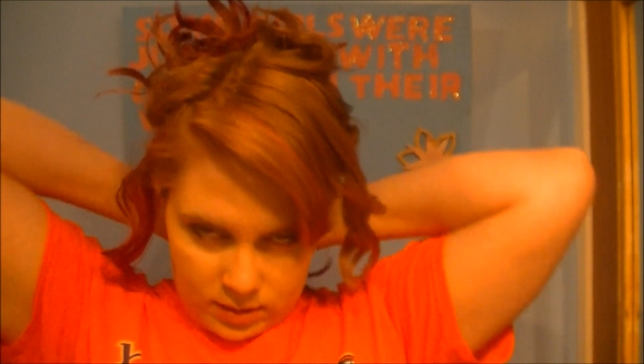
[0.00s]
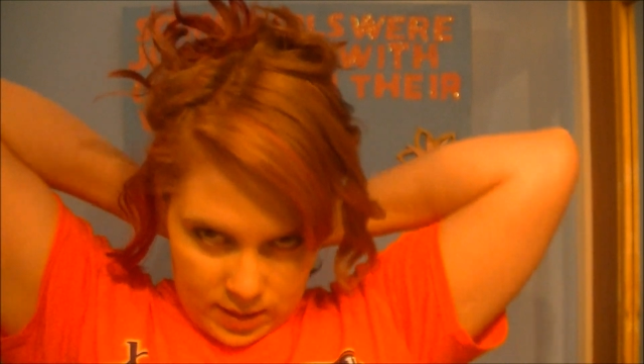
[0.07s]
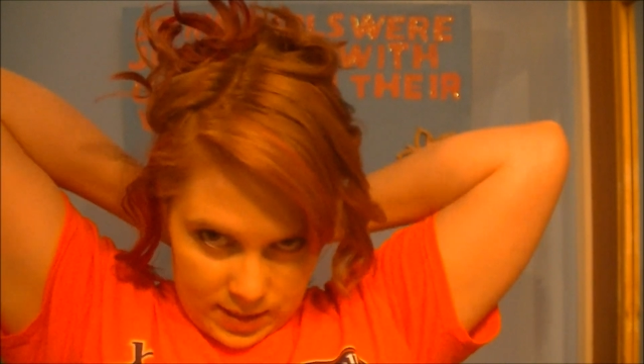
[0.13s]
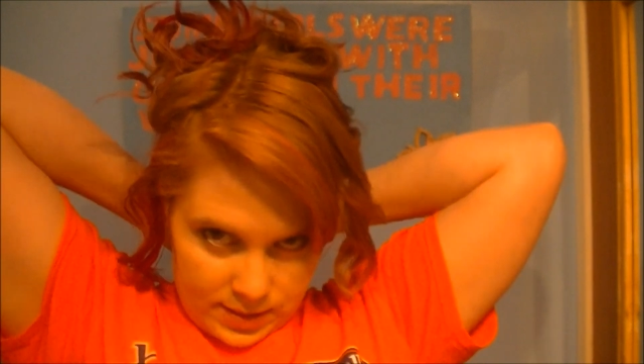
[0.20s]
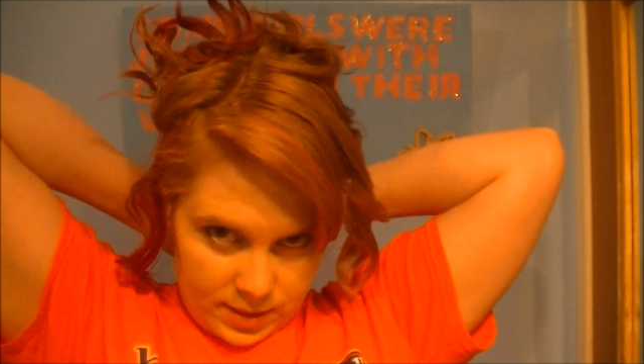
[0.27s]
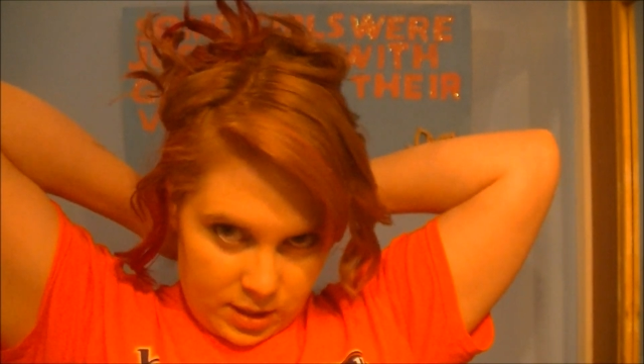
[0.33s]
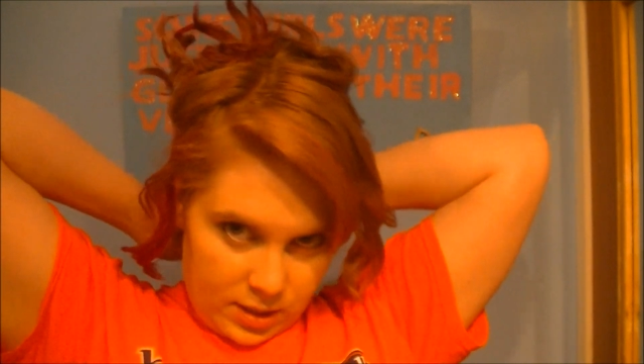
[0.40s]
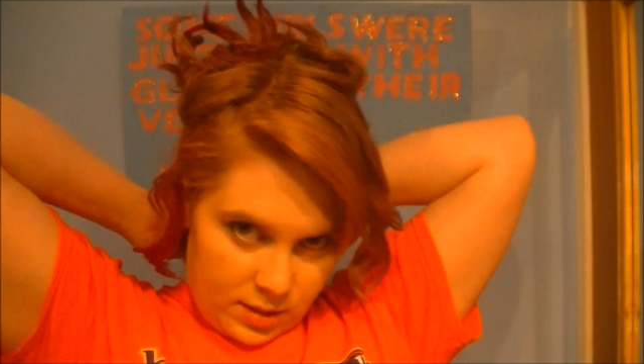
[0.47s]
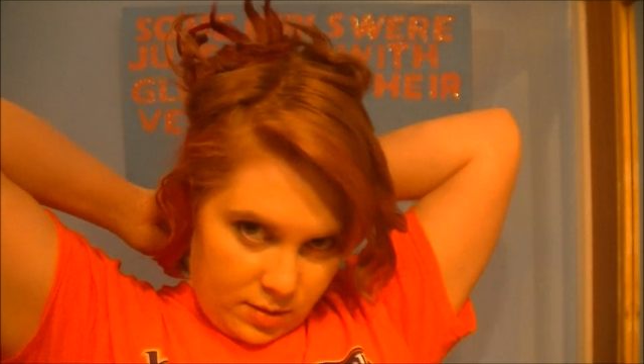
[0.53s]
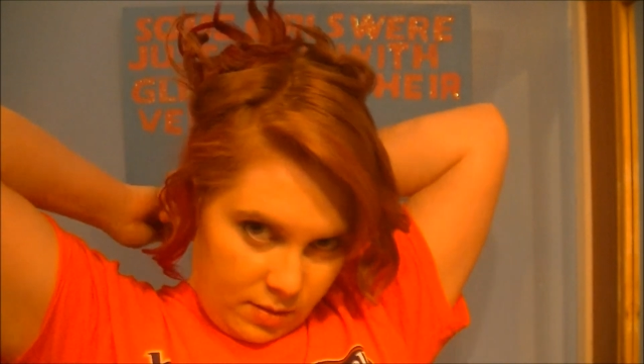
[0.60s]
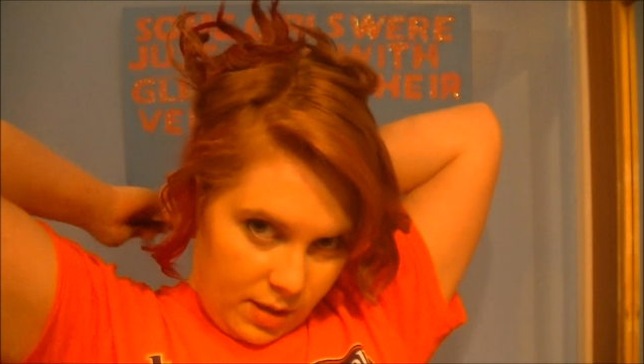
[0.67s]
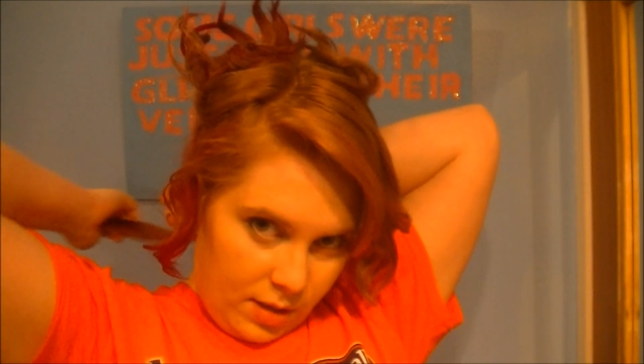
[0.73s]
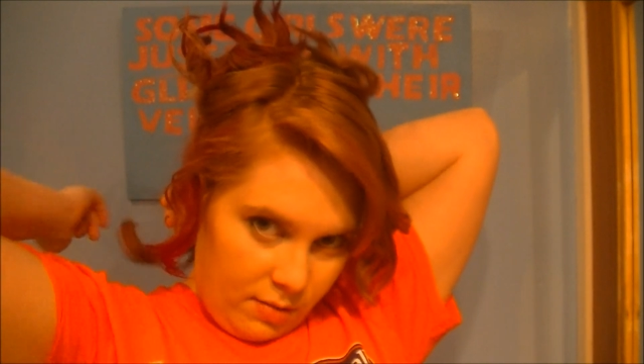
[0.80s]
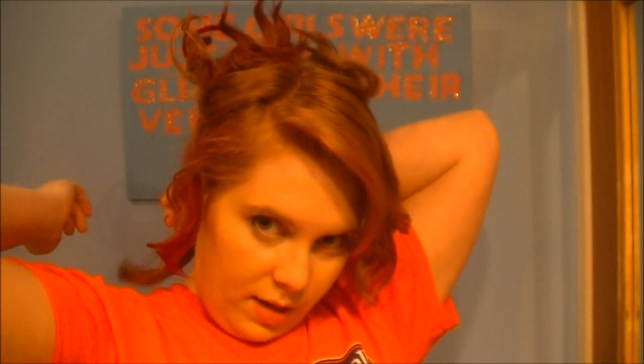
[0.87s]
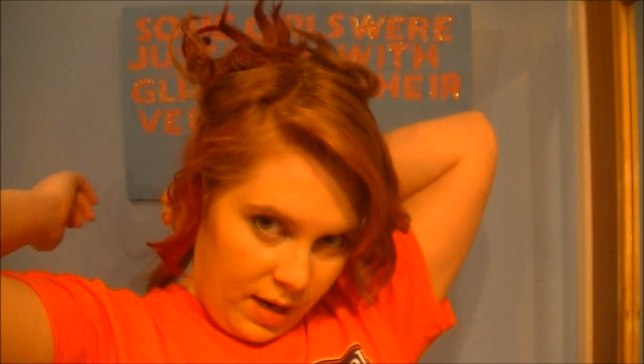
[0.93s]
That's good. So
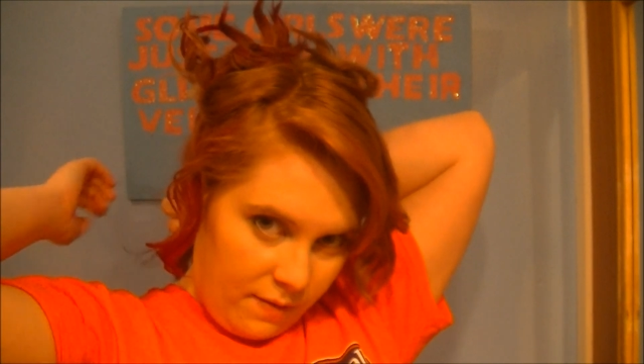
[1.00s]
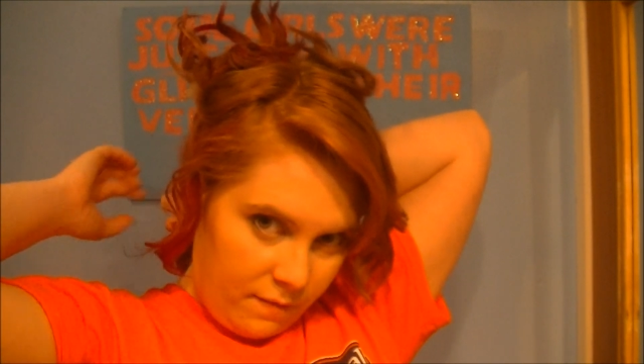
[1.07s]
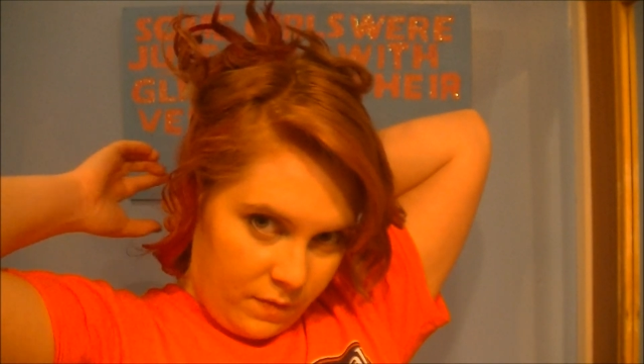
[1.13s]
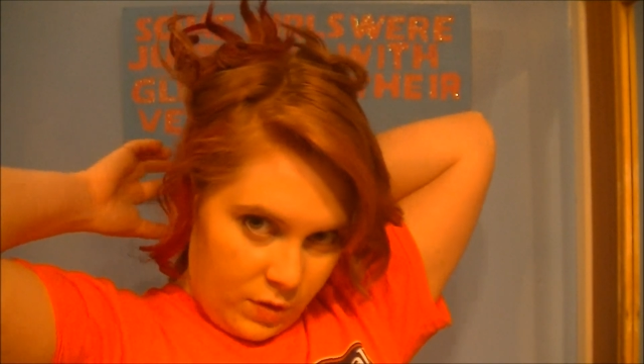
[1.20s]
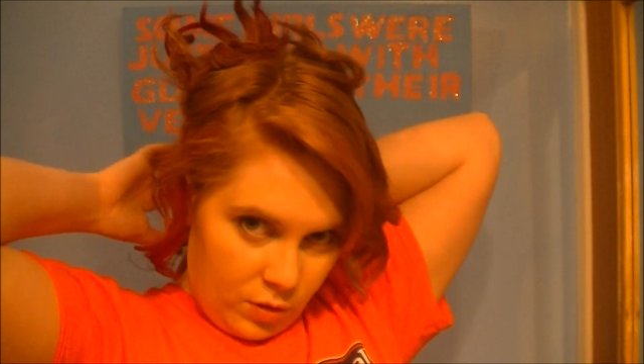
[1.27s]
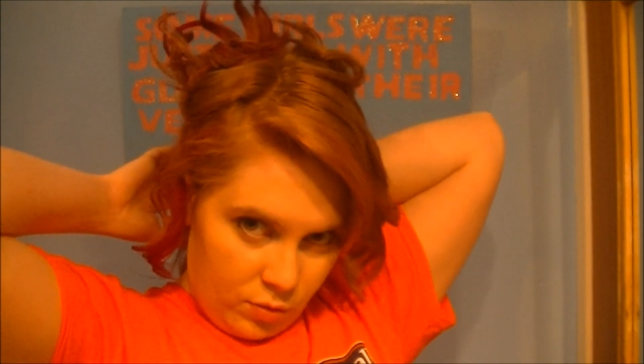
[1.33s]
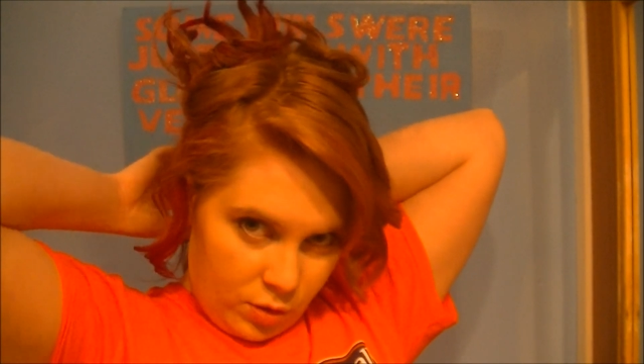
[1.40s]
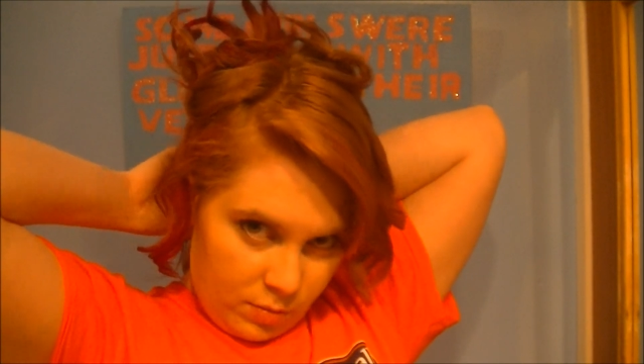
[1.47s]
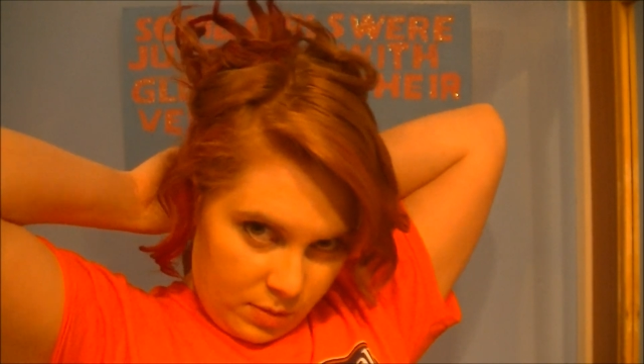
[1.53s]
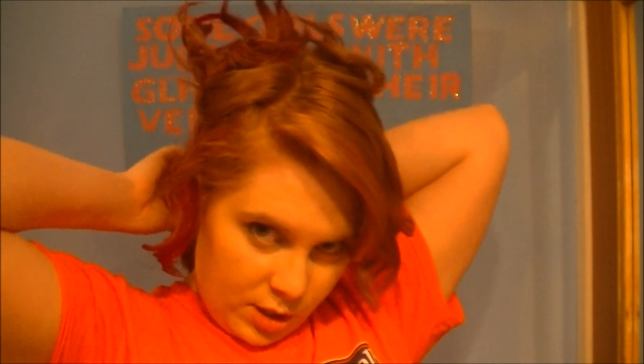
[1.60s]
I don't have too